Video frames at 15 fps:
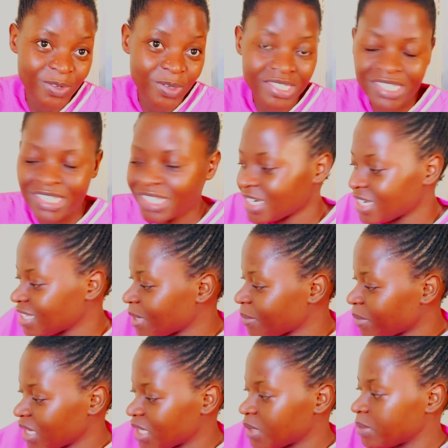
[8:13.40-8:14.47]
It wasn't a
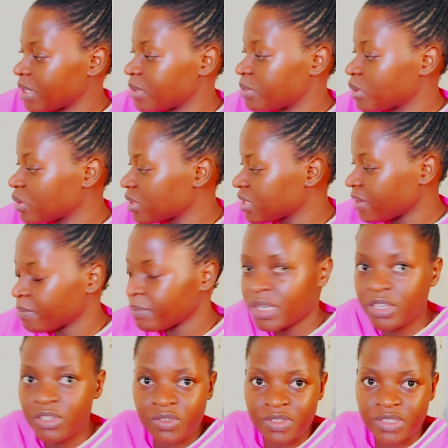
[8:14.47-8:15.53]
disappointment because I've
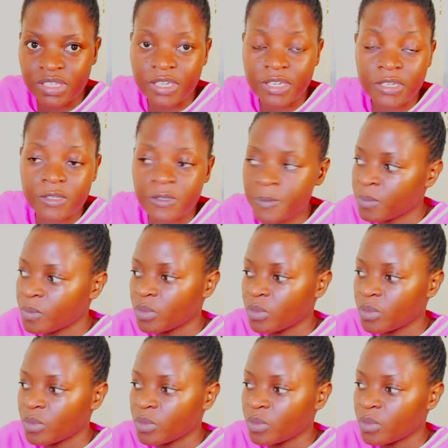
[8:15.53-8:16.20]
been using it.